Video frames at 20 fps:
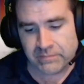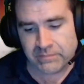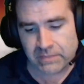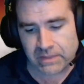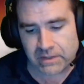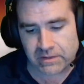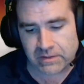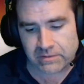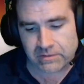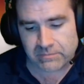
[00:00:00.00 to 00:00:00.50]

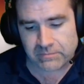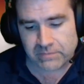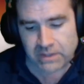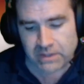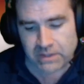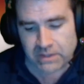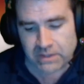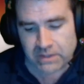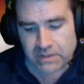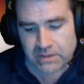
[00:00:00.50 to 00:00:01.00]

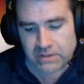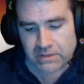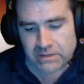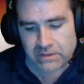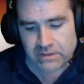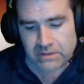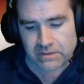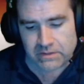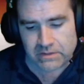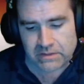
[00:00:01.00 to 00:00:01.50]

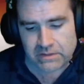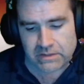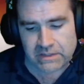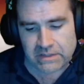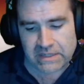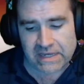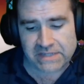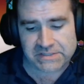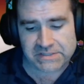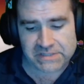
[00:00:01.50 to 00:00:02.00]

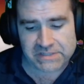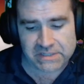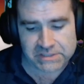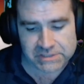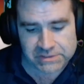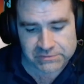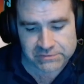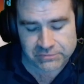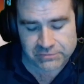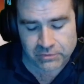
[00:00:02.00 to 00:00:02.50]
It has
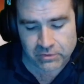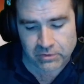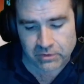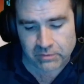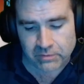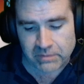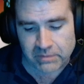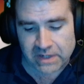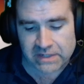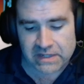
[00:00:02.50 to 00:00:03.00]
sections
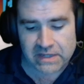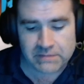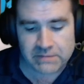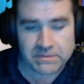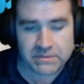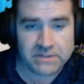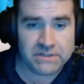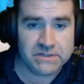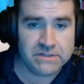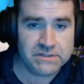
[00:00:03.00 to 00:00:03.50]
for my name
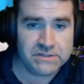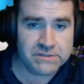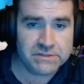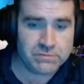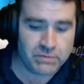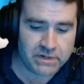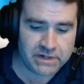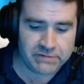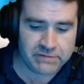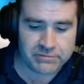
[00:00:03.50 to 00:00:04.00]
is
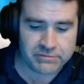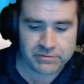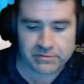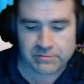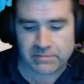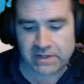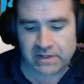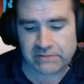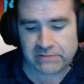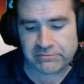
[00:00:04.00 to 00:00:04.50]
whatever,
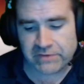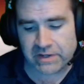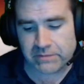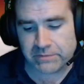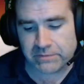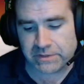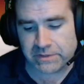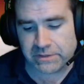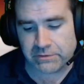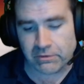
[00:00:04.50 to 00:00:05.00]
my
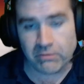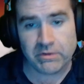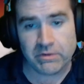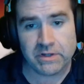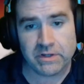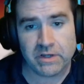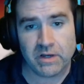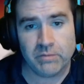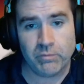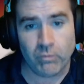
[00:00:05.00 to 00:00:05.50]
family
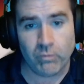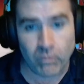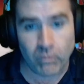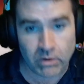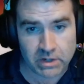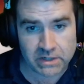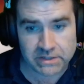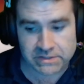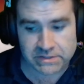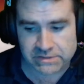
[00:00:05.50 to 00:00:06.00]
growing up
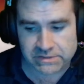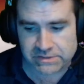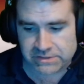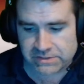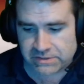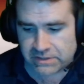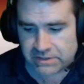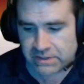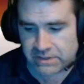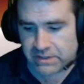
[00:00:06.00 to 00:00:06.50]

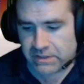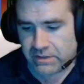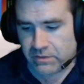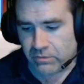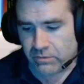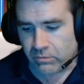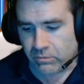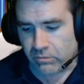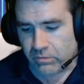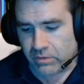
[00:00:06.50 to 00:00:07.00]
was,
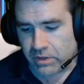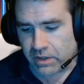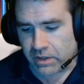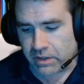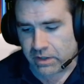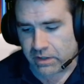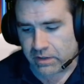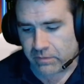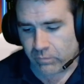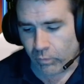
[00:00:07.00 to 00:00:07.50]

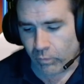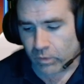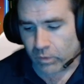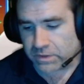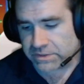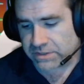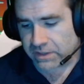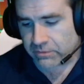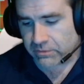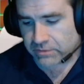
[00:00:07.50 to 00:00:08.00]

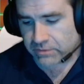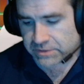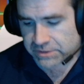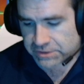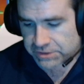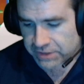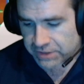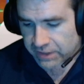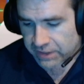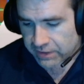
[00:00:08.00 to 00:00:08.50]
once I was a
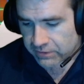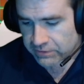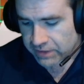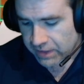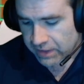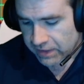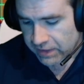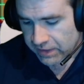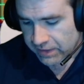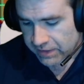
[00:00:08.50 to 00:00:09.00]
child,
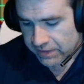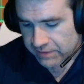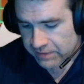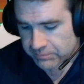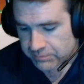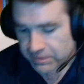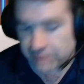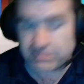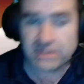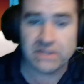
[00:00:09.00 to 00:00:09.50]

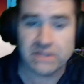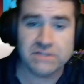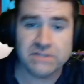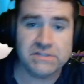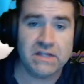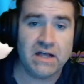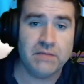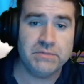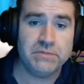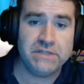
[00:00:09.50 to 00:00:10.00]
my biggest
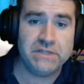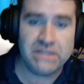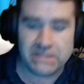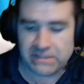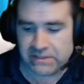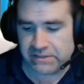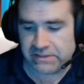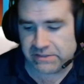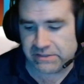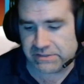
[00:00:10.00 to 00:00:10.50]
hobby
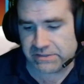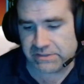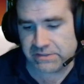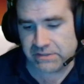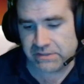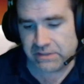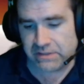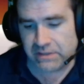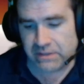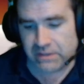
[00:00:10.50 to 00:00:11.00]
is,
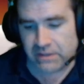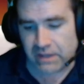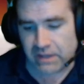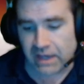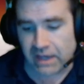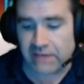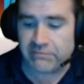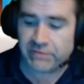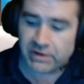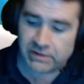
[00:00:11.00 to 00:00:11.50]

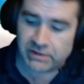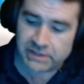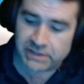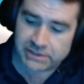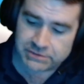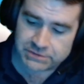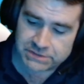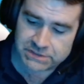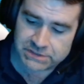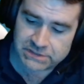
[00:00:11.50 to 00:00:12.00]
I'm very
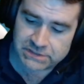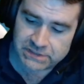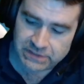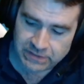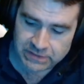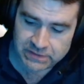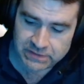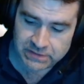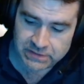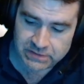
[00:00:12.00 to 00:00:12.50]
interested
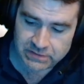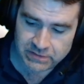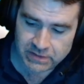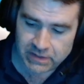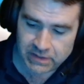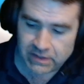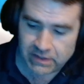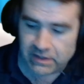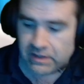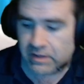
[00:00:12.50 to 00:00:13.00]
in,
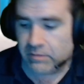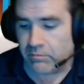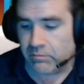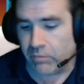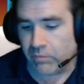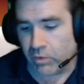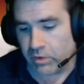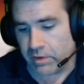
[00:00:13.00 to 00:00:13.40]
more